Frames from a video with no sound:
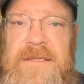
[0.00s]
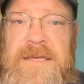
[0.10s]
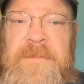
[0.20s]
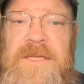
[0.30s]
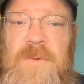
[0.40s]
This
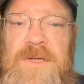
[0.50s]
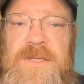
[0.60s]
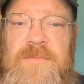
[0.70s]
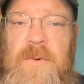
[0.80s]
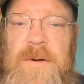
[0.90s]
company is one to
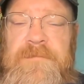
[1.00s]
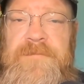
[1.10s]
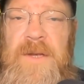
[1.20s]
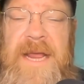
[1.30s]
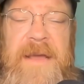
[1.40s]
support.
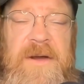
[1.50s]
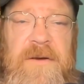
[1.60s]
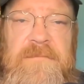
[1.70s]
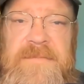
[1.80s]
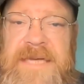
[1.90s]
Their
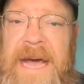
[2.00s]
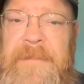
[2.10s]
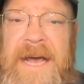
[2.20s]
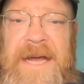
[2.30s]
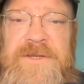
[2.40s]
ammo,
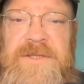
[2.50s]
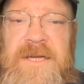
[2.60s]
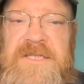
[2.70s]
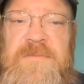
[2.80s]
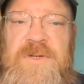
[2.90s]
top-notch.
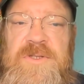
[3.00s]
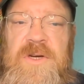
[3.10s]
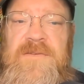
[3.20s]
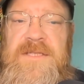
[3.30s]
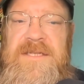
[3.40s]
Customer
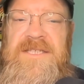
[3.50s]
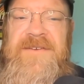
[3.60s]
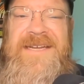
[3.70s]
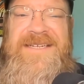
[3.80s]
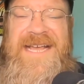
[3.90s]
service is
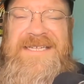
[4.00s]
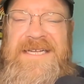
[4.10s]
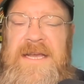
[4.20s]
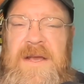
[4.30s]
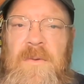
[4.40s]

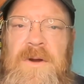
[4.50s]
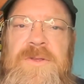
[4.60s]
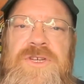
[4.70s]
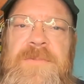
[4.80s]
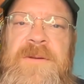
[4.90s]
fantastic. One of their
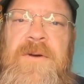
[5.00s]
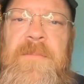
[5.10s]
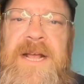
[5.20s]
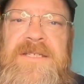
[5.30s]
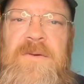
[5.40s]
shipping
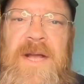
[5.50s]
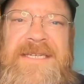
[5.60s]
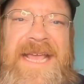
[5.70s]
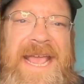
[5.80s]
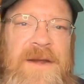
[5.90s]
department actually writes
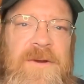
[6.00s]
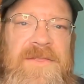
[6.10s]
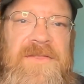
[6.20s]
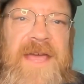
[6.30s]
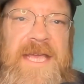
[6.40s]
handwritten
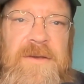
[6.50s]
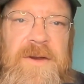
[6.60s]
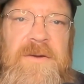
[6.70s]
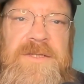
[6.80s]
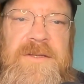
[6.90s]
thank you
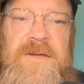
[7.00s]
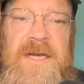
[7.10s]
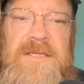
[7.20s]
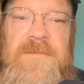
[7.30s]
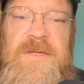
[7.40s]
notes to their
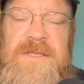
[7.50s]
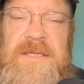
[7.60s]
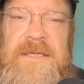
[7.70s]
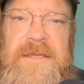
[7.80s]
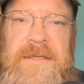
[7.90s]
customers.
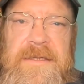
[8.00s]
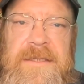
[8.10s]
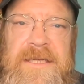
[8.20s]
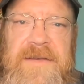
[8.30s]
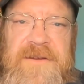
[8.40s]

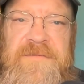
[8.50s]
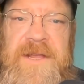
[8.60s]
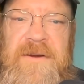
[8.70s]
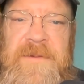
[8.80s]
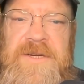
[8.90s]
Give
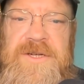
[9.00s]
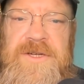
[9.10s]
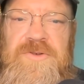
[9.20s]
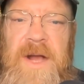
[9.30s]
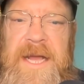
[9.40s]
Defender Ammunition a
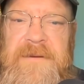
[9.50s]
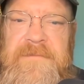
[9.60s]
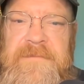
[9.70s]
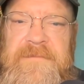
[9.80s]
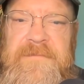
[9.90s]
try.
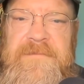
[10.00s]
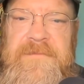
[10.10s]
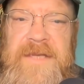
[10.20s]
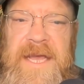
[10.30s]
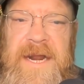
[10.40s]

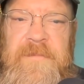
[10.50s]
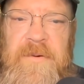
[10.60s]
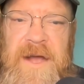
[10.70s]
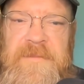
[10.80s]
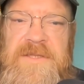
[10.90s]
And I
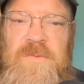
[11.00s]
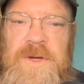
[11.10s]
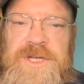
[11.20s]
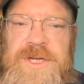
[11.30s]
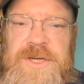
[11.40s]
promise,
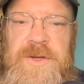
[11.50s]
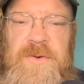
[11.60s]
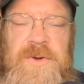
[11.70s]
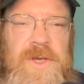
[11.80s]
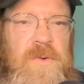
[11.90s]
once you
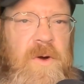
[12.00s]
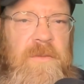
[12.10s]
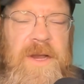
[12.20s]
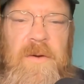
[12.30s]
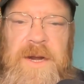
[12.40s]
do, you won't
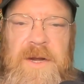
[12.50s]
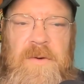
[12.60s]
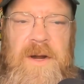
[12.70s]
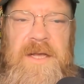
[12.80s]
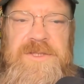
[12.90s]
be going
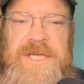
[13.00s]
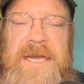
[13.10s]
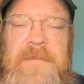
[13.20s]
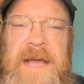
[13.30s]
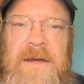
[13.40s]
anywhere else. Check
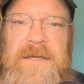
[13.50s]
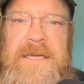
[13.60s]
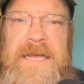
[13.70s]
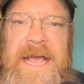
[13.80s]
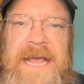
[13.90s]
them out
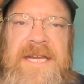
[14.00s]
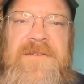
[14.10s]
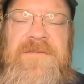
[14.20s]
at